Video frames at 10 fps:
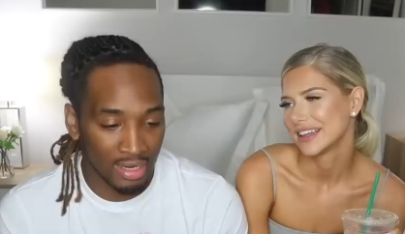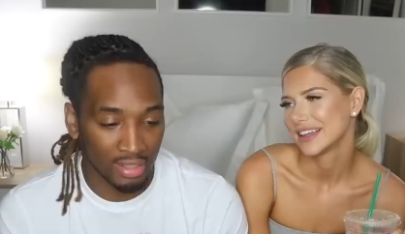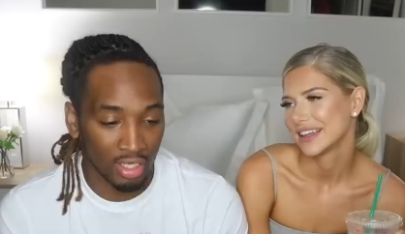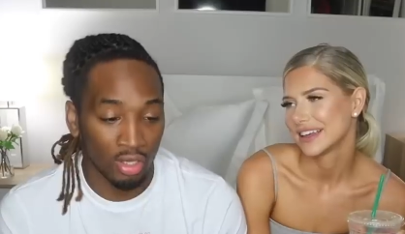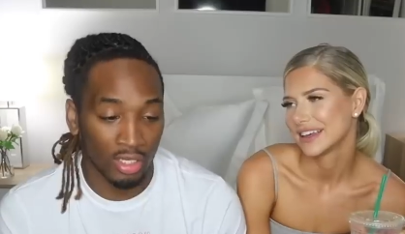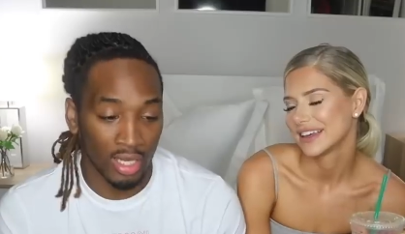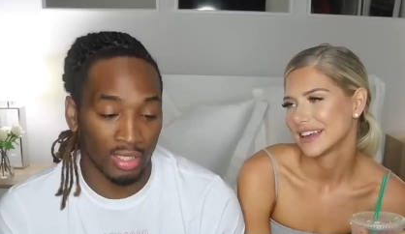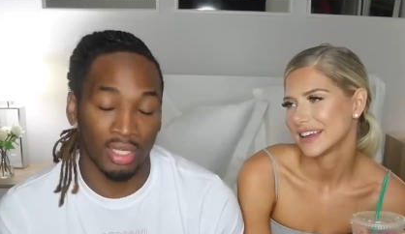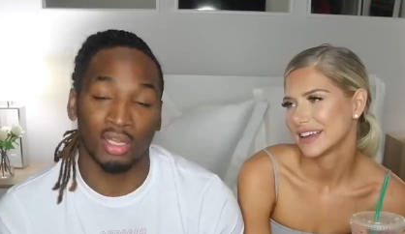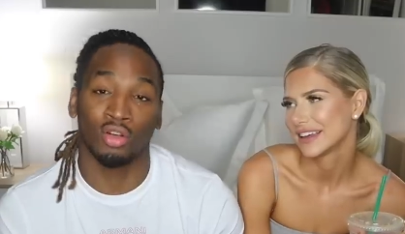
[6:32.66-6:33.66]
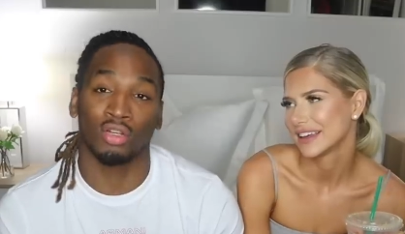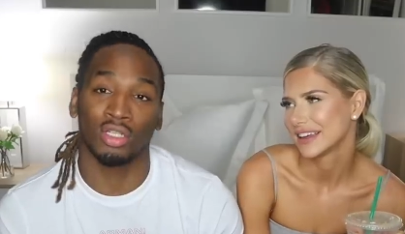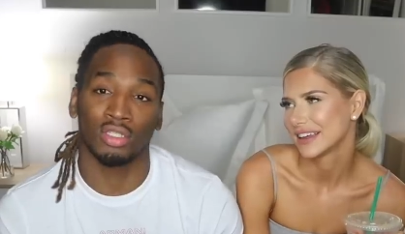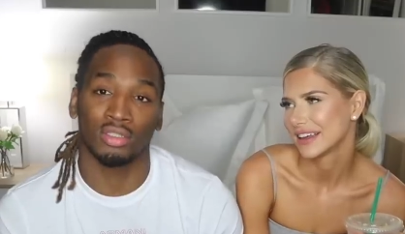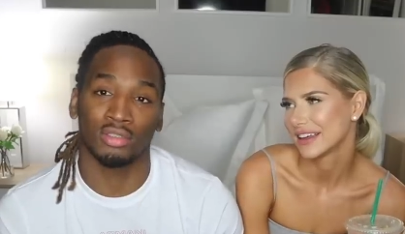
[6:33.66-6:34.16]
Speaker 1: And I was like, okay, let's go
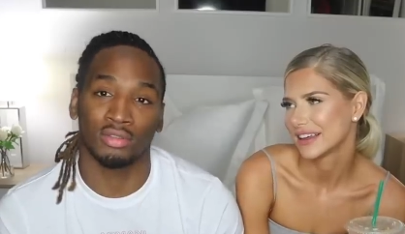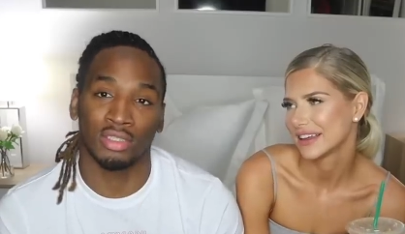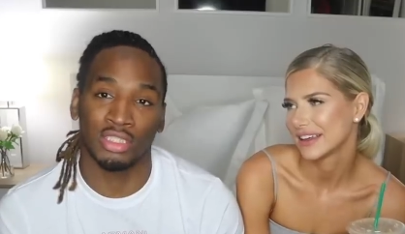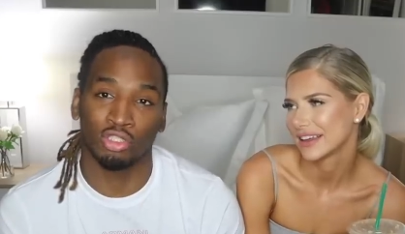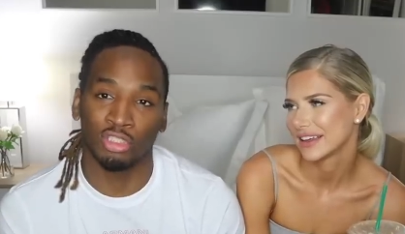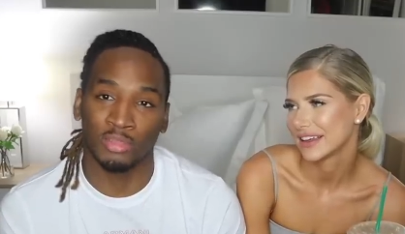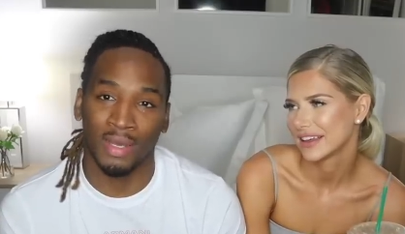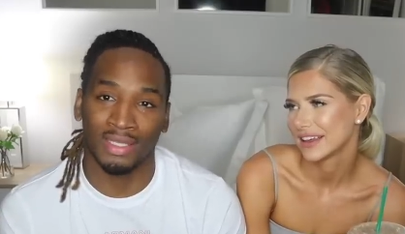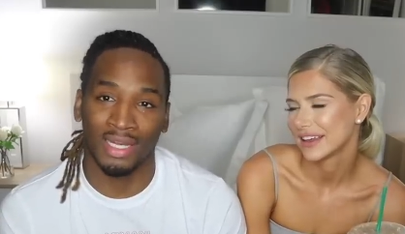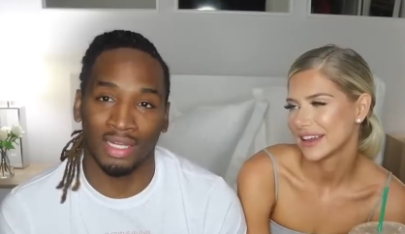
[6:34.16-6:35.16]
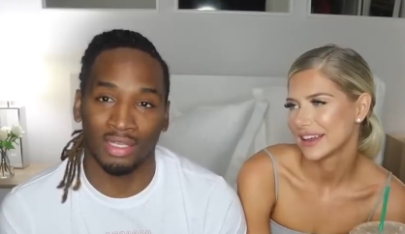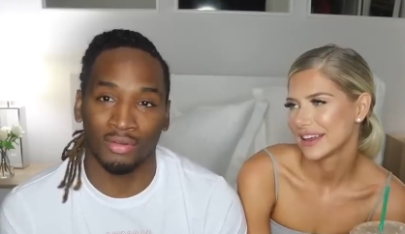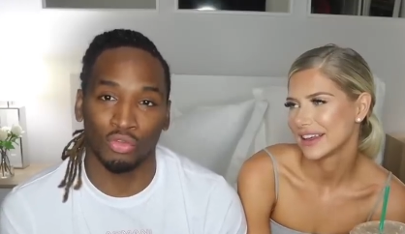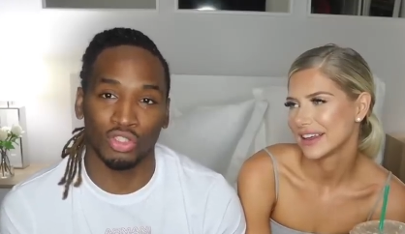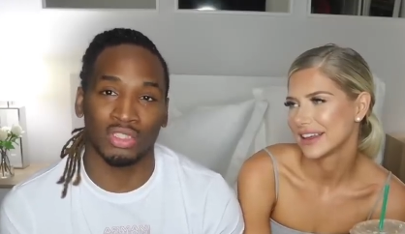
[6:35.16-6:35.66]
to the sushi spot that I
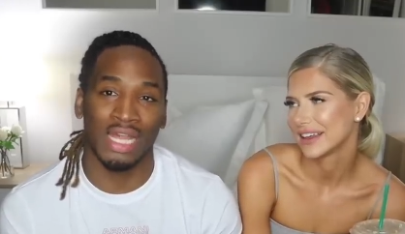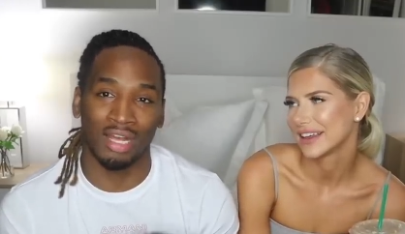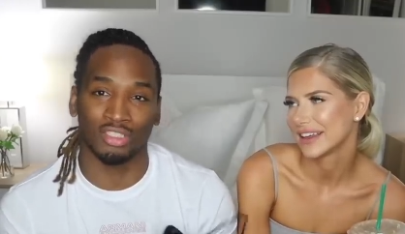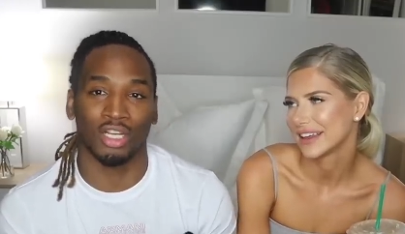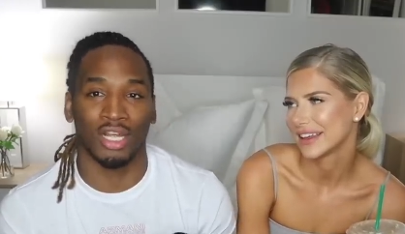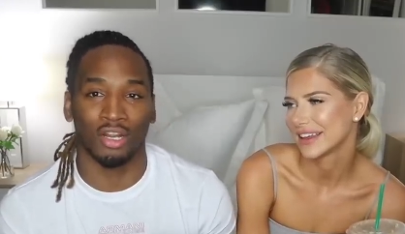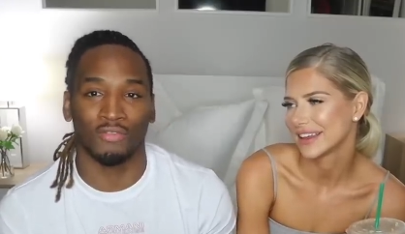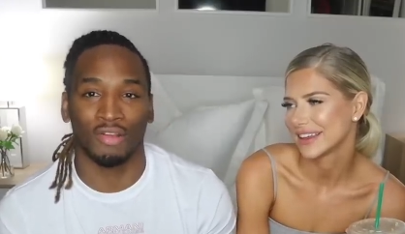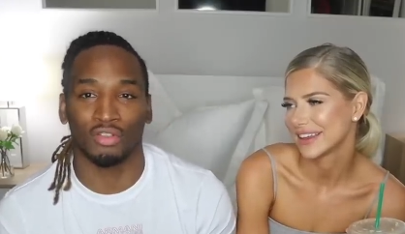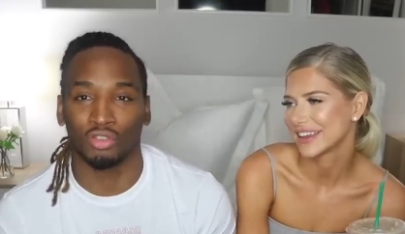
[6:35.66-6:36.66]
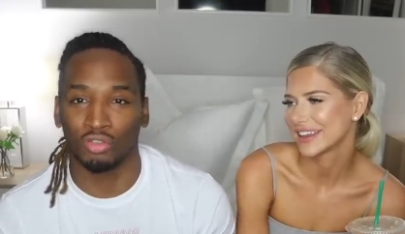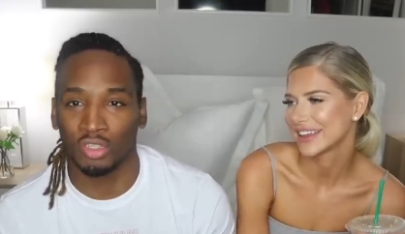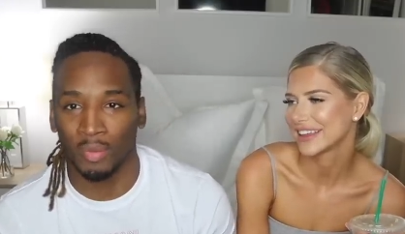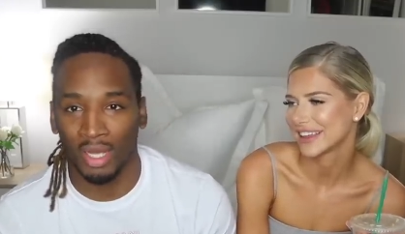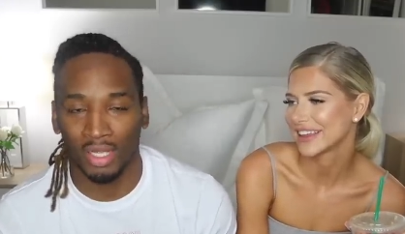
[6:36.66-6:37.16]
love, which now is our, like our favorite
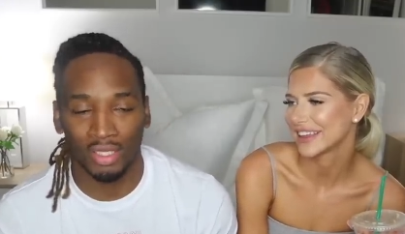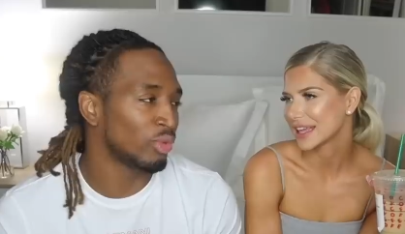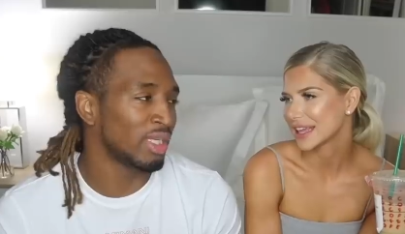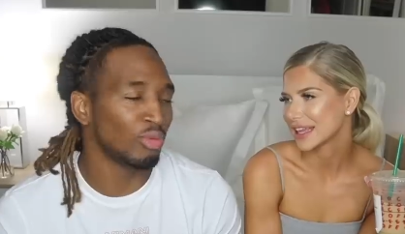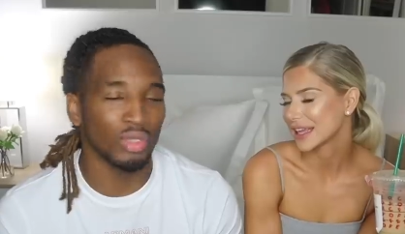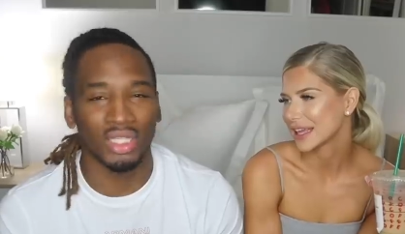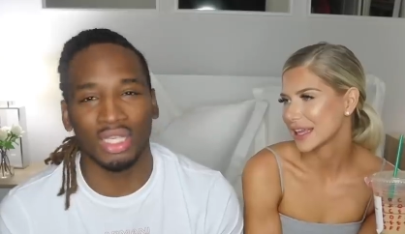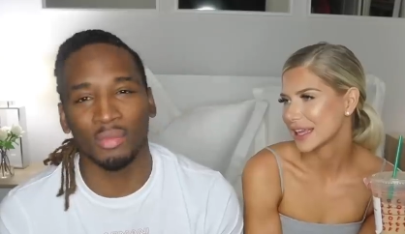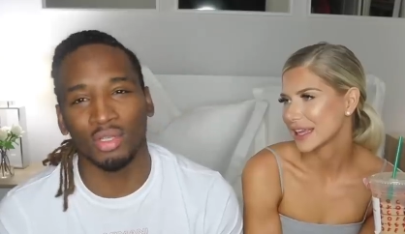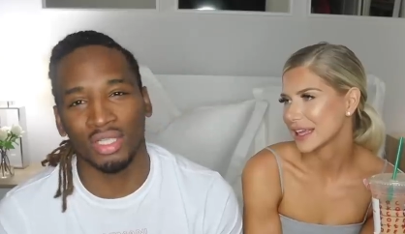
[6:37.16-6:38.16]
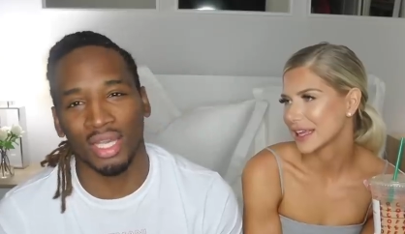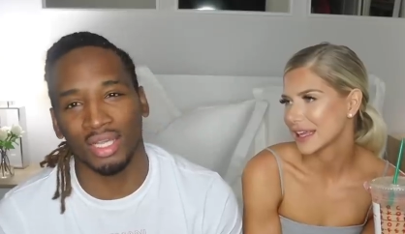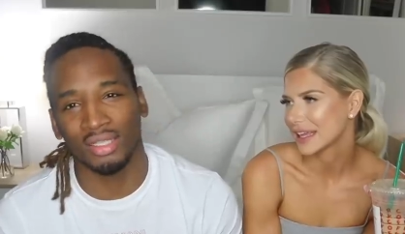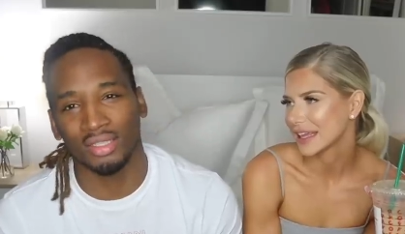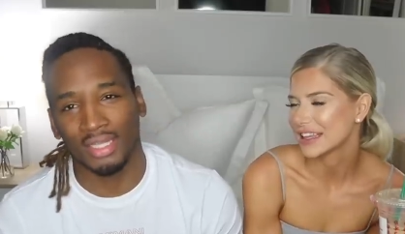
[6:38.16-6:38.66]
sushi spot. We didn't really
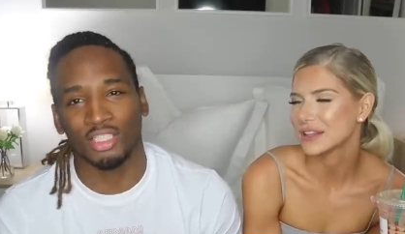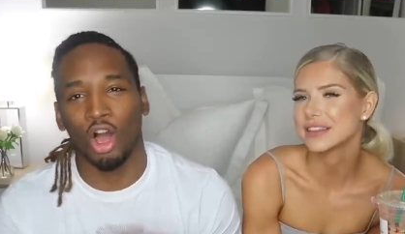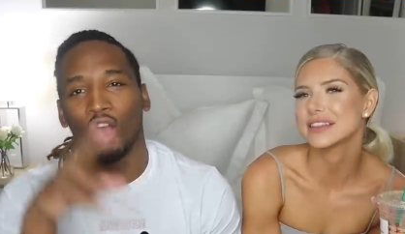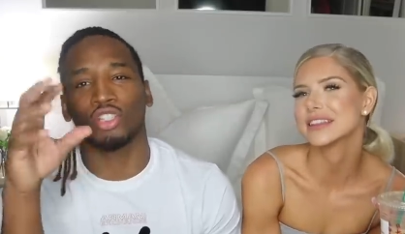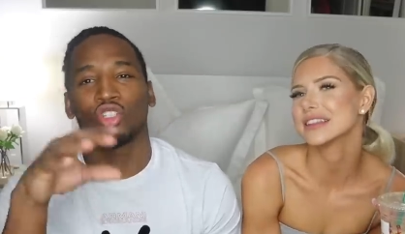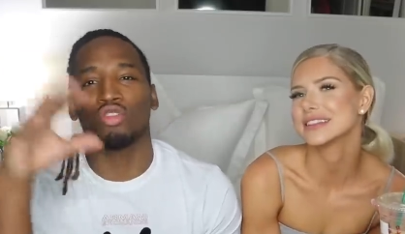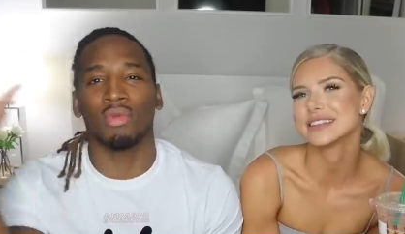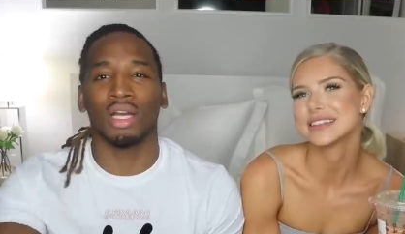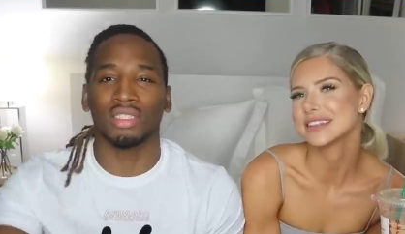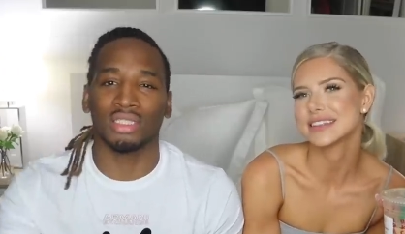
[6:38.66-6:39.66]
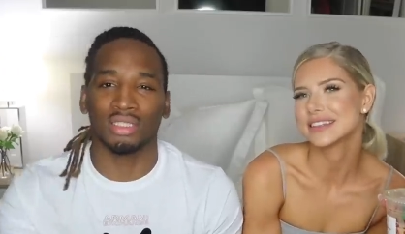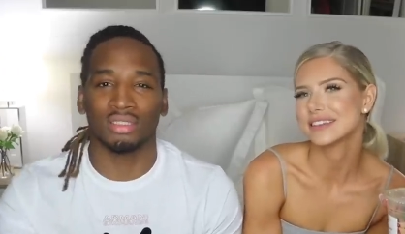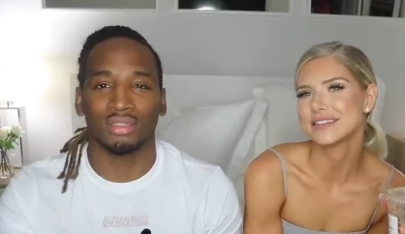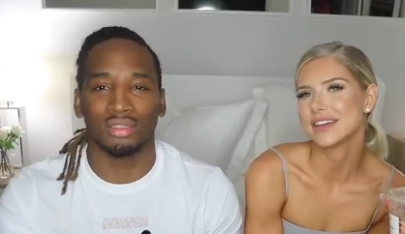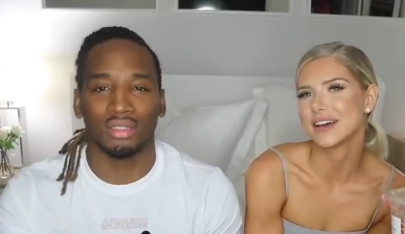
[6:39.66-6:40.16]
communicate, like talk too
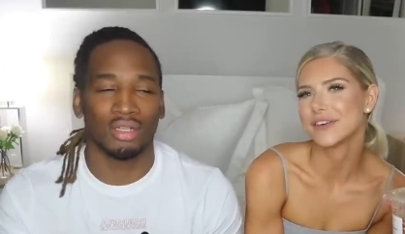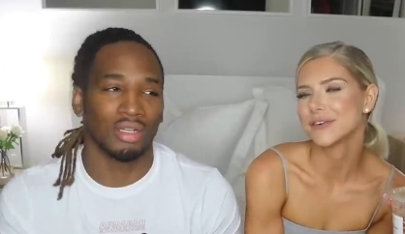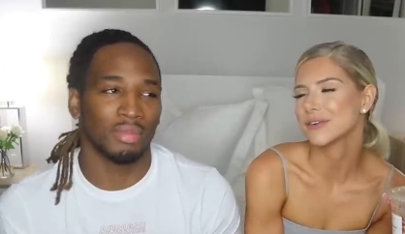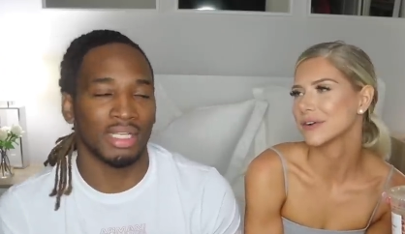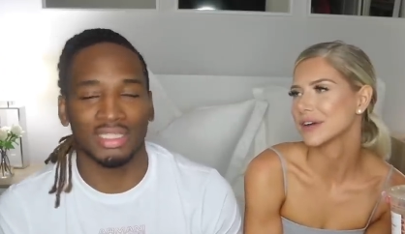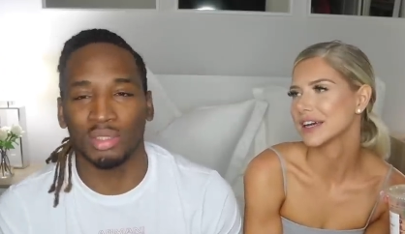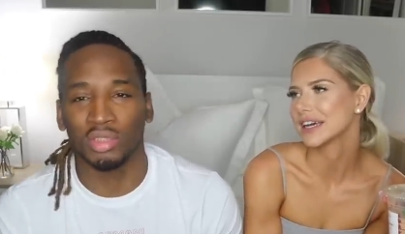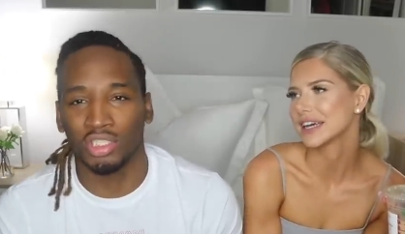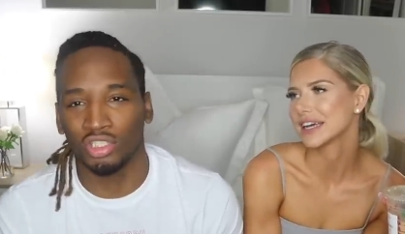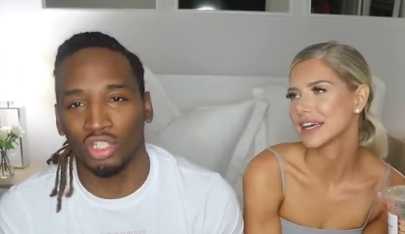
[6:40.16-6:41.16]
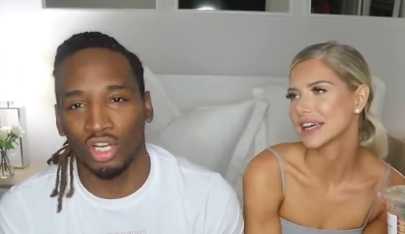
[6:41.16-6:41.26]
much. No. Because she was still